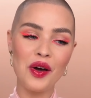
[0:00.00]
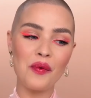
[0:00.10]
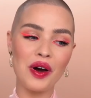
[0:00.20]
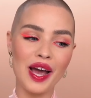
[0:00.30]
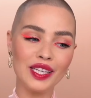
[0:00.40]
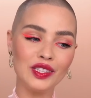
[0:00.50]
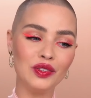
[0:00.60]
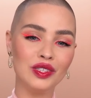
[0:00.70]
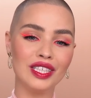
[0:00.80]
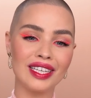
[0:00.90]
where
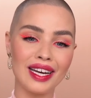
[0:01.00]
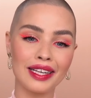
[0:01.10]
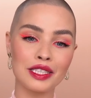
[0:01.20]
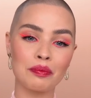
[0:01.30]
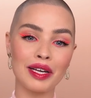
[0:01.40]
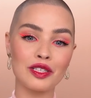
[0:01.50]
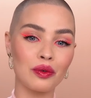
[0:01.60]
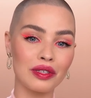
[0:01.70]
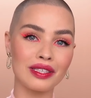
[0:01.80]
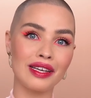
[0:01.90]
you didn't expect to
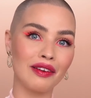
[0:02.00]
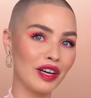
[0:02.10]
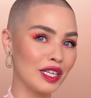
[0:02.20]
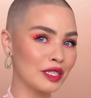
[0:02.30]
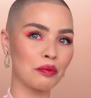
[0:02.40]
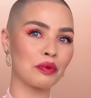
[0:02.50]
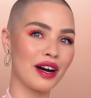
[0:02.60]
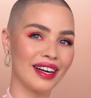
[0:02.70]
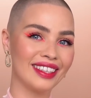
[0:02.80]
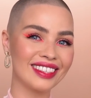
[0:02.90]
receive a
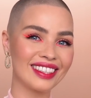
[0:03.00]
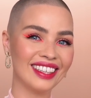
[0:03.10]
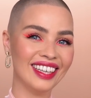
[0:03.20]
surprise.